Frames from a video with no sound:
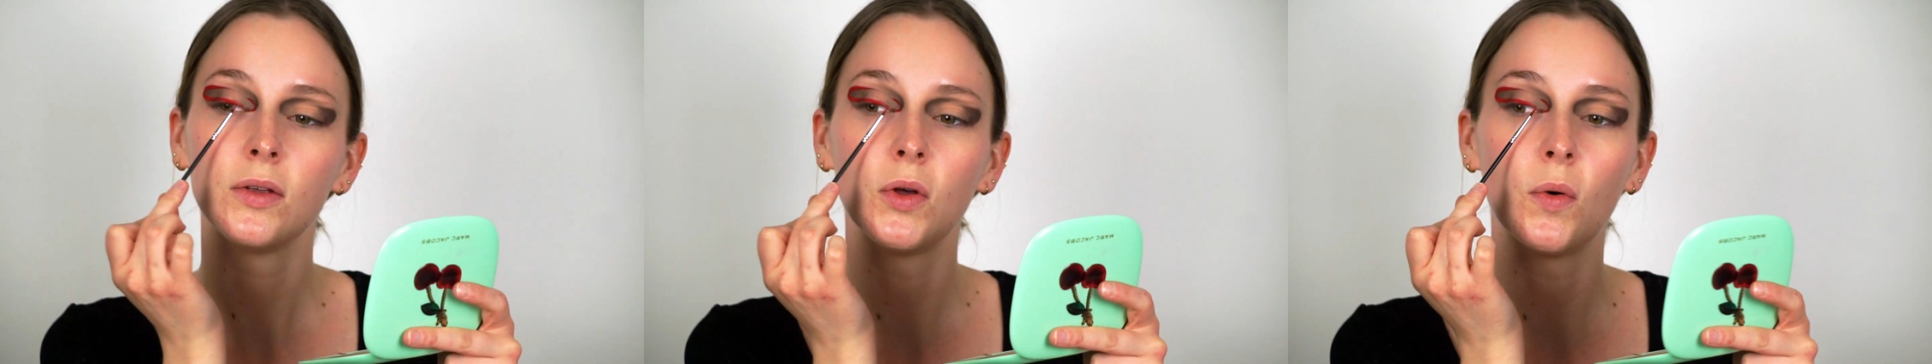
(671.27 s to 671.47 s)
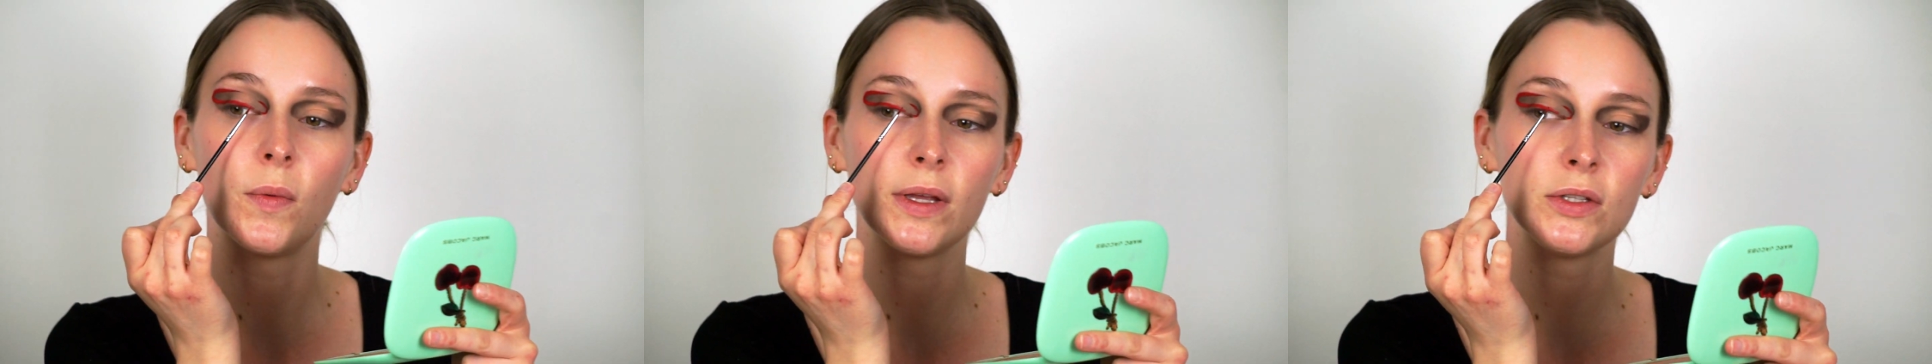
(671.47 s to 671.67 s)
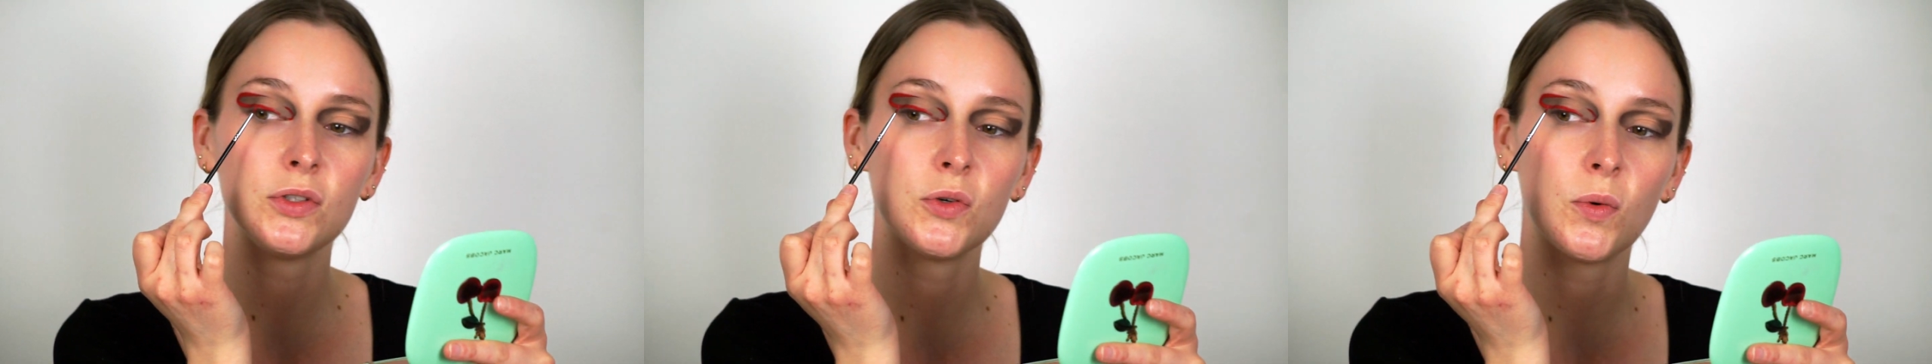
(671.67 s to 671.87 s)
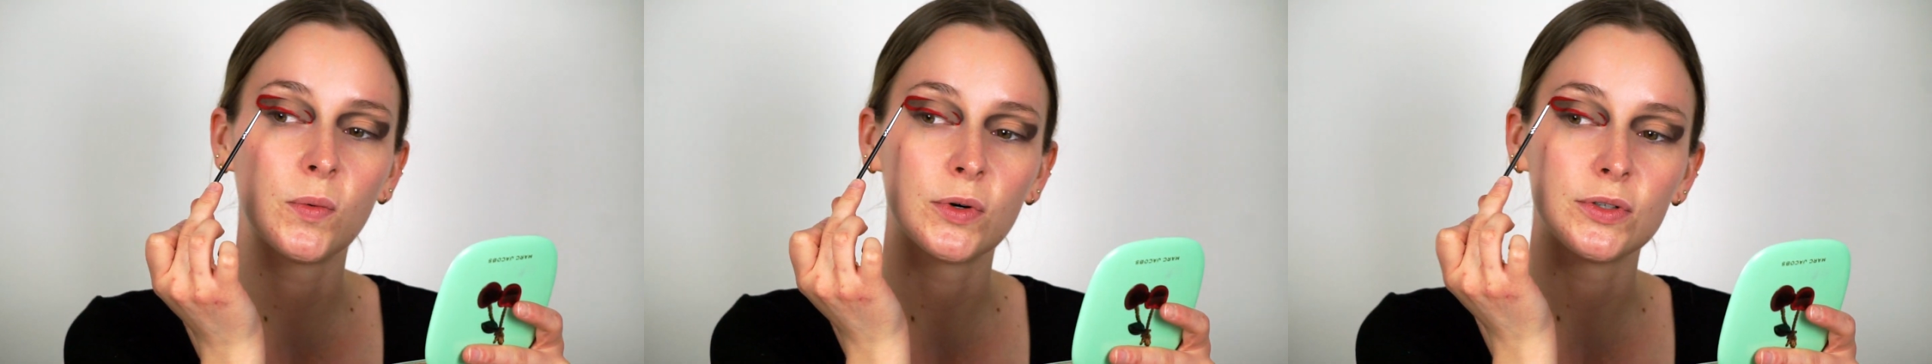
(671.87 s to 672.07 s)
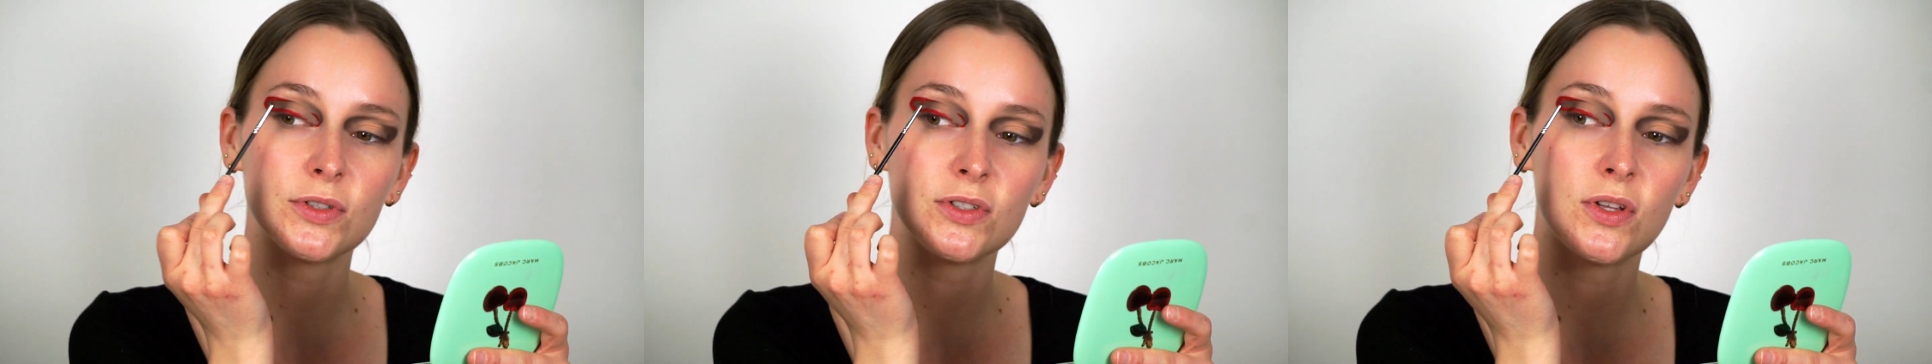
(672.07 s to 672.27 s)
going
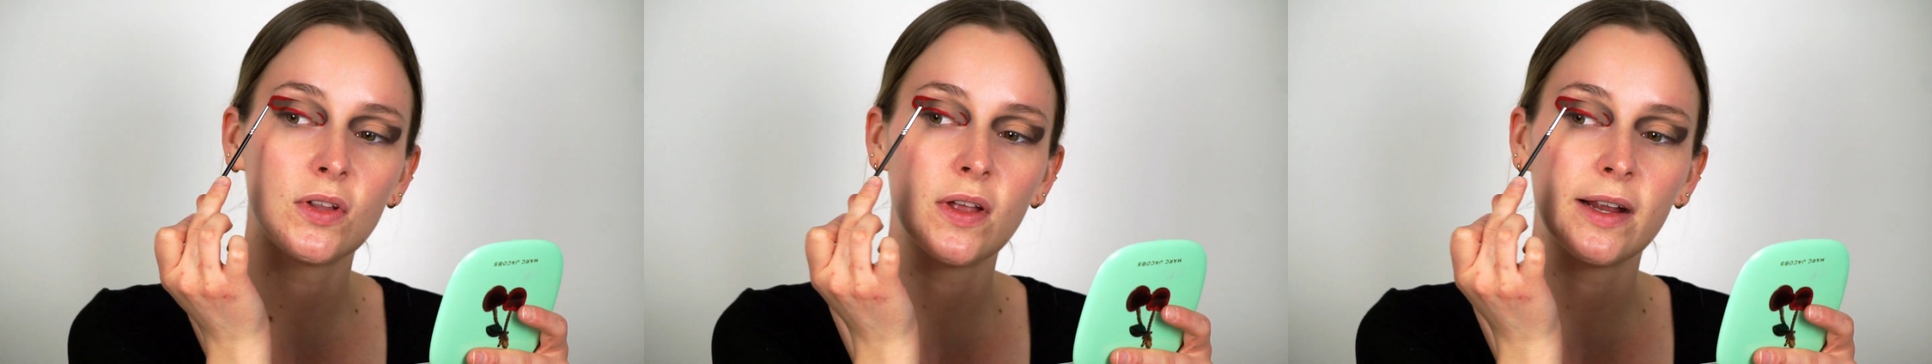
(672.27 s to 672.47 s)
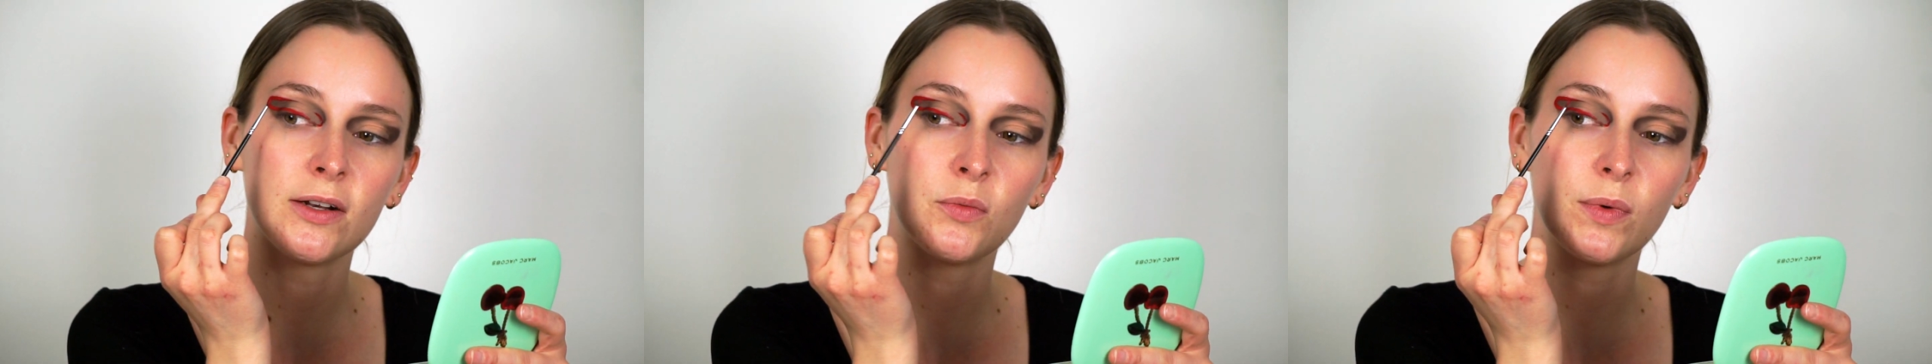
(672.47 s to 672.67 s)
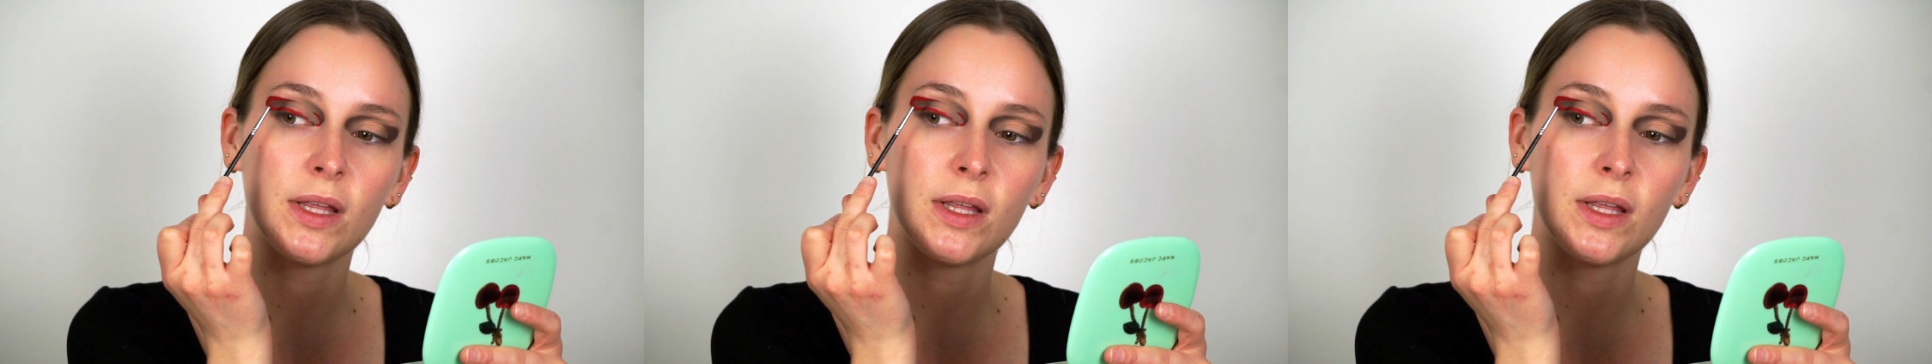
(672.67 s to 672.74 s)
towards the line